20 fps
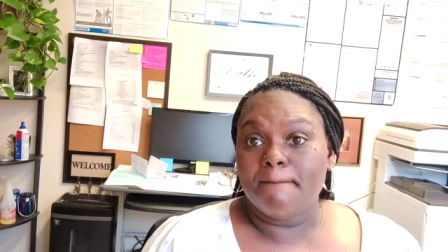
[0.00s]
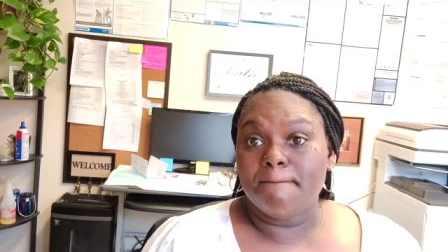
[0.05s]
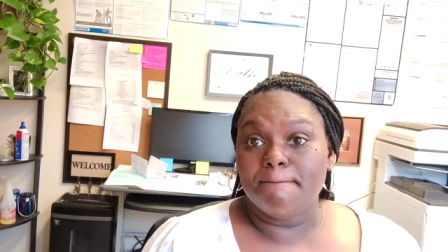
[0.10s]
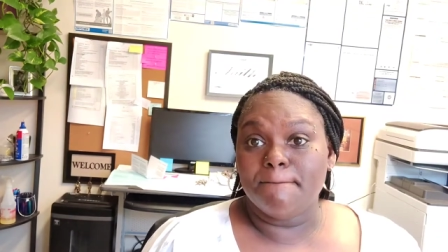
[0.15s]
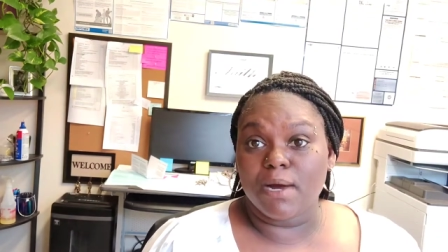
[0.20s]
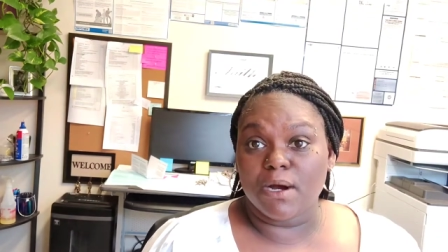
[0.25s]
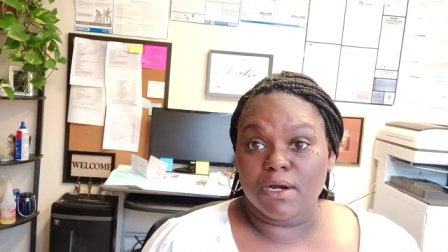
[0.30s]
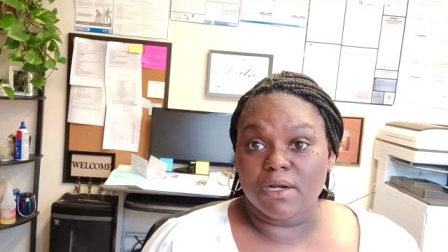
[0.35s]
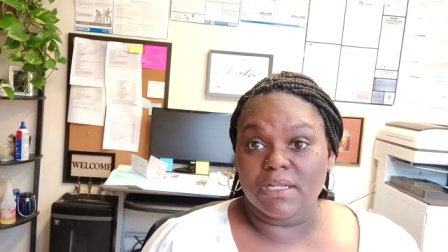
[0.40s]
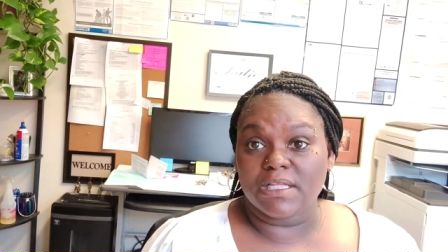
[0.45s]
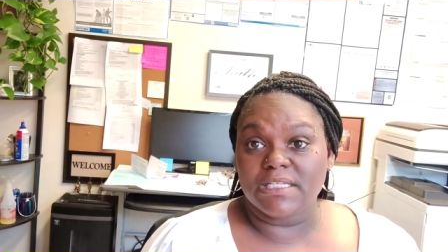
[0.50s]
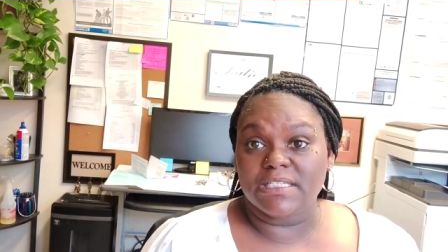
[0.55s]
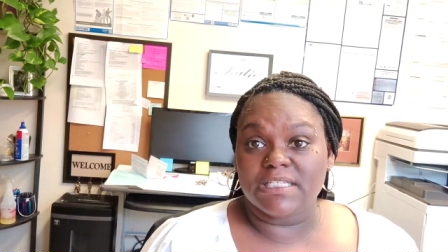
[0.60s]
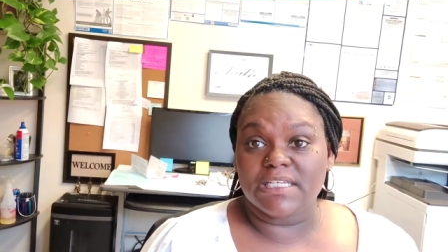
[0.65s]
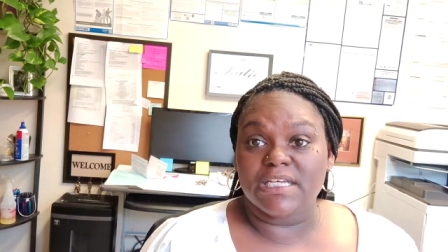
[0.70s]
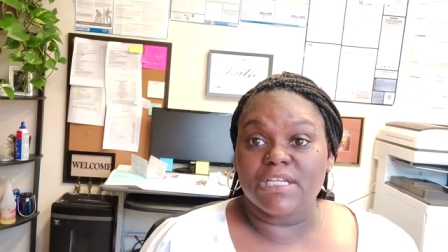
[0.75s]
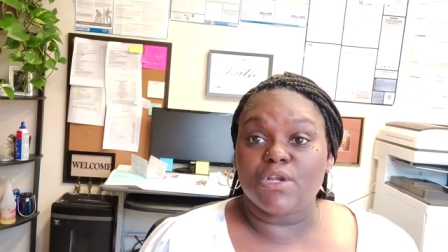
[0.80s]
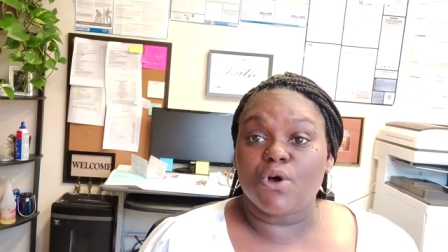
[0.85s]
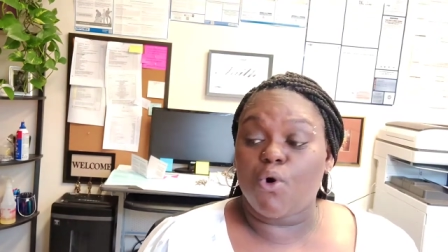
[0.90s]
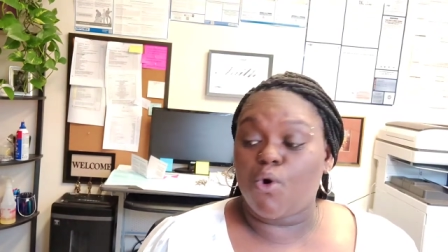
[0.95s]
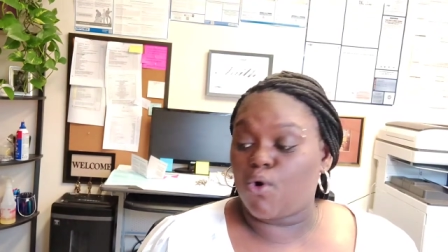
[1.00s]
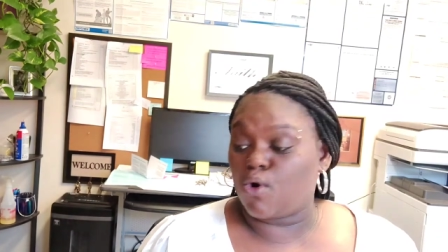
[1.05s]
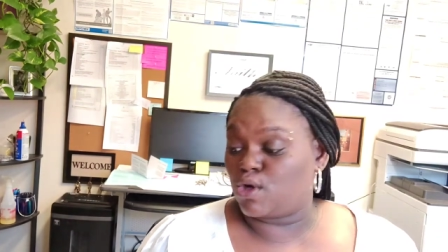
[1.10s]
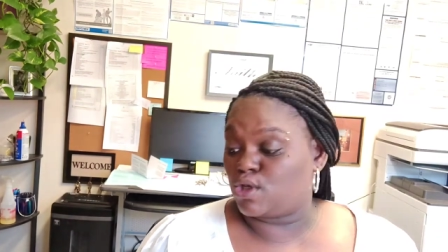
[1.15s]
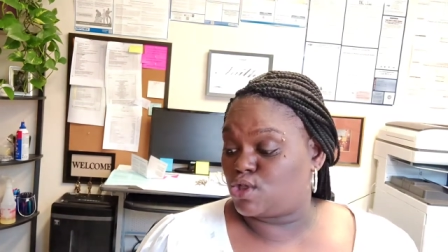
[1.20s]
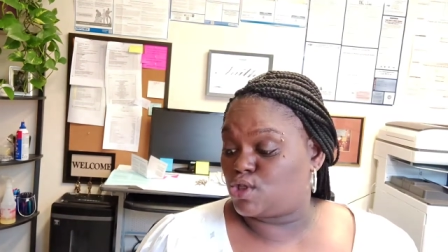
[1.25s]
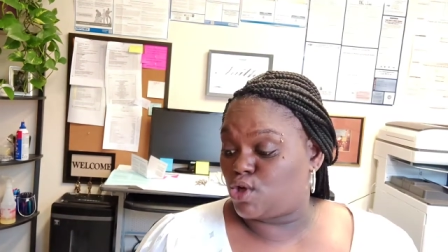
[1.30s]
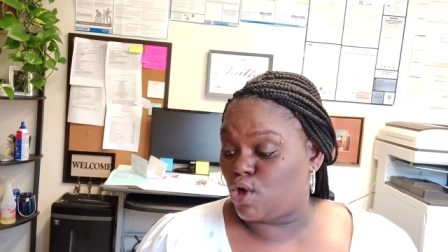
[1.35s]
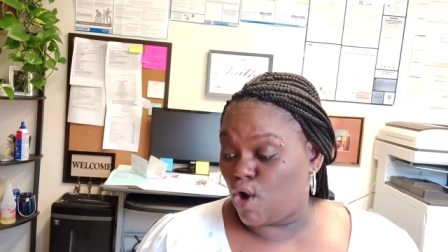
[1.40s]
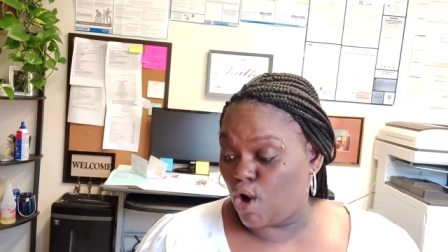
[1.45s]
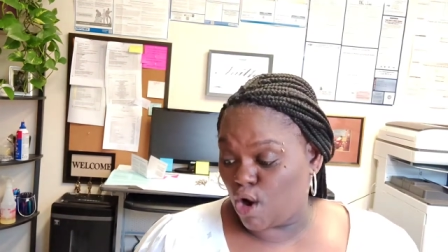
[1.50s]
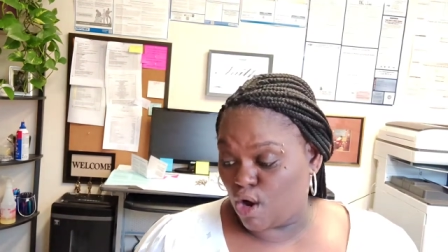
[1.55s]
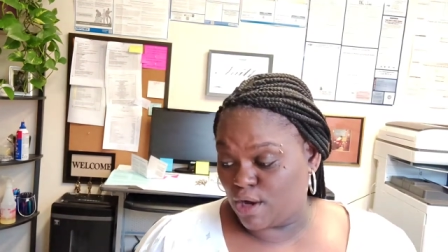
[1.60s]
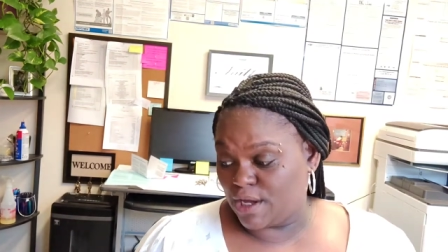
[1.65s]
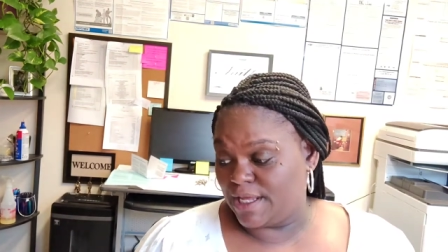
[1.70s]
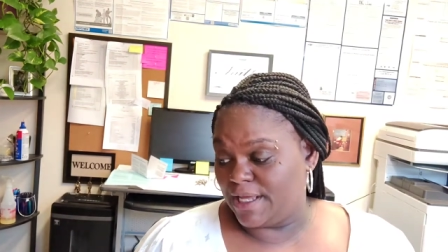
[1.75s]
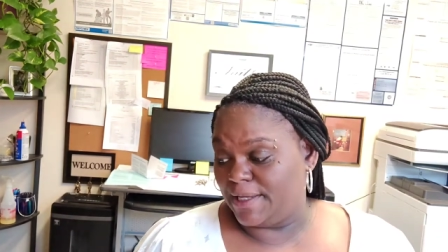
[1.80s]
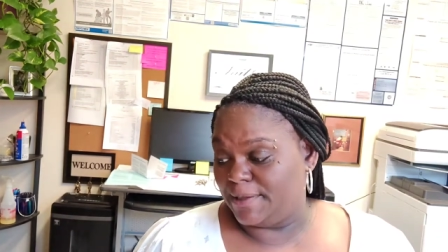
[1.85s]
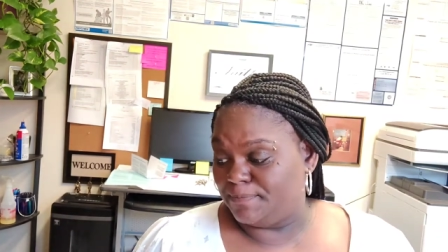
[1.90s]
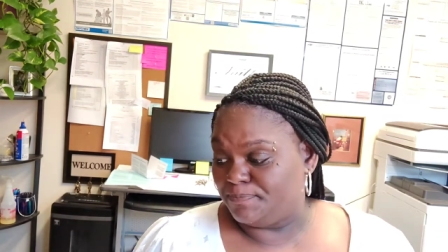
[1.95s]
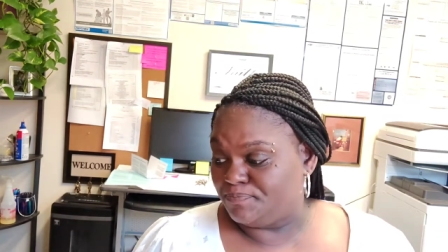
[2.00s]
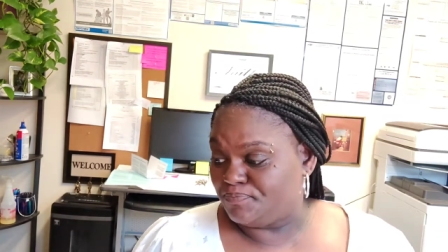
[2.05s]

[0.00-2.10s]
Burlington, or Target.